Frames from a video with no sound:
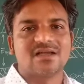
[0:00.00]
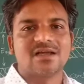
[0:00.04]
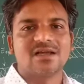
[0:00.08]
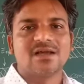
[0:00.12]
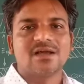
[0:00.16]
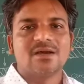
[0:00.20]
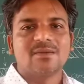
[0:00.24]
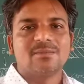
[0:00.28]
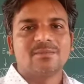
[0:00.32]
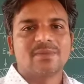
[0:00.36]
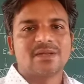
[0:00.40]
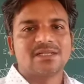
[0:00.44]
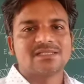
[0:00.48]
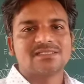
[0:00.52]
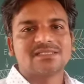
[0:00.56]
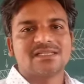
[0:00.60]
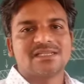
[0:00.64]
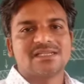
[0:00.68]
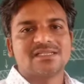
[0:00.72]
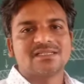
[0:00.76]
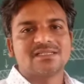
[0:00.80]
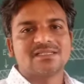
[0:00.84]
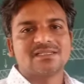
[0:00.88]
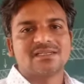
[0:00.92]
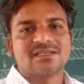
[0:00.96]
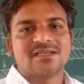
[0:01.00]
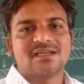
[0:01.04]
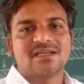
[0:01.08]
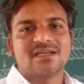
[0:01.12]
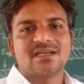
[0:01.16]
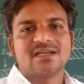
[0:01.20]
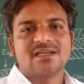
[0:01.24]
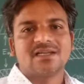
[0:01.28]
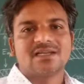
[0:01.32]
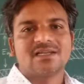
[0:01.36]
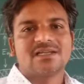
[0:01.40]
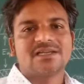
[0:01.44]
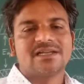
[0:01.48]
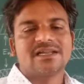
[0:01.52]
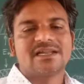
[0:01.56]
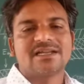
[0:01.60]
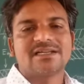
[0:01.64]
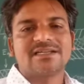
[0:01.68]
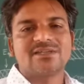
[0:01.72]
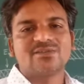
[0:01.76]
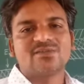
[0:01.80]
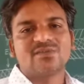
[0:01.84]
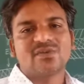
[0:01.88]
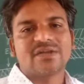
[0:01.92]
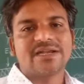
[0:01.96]
present in a
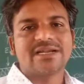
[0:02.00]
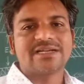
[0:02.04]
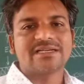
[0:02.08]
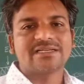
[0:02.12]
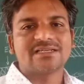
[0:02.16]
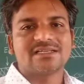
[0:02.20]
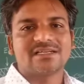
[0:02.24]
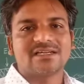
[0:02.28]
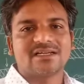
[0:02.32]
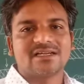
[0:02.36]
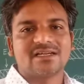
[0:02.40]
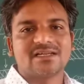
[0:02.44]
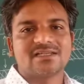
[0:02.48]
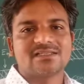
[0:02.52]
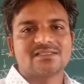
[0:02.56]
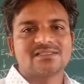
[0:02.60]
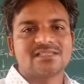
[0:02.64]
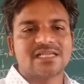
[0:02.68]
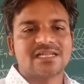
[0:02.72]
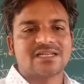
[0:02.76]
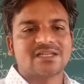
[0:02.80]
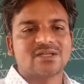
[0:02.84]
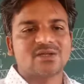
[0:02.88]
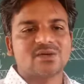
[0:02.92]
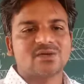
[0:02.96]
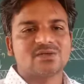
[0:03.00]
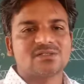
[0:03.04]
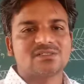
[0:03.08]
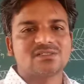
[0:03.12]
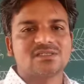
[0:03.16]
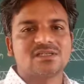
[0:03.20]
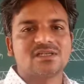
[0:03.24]
different circuits.